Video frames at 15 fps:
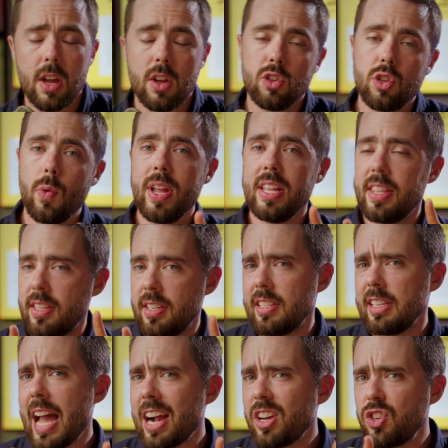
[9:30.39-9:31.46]
So this
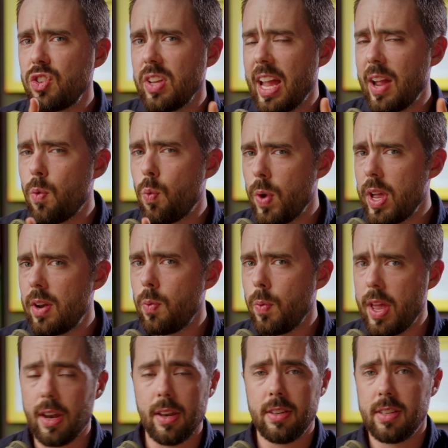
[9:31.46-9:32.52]
is actually a
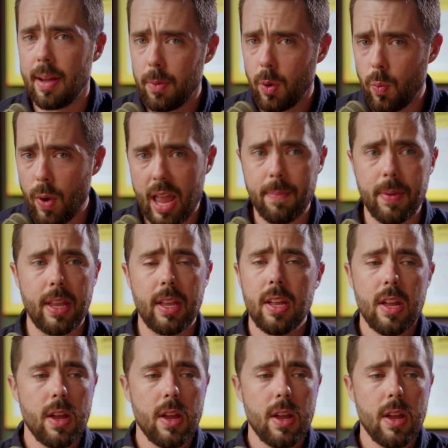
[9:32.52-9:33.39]
win-win, a double whammy.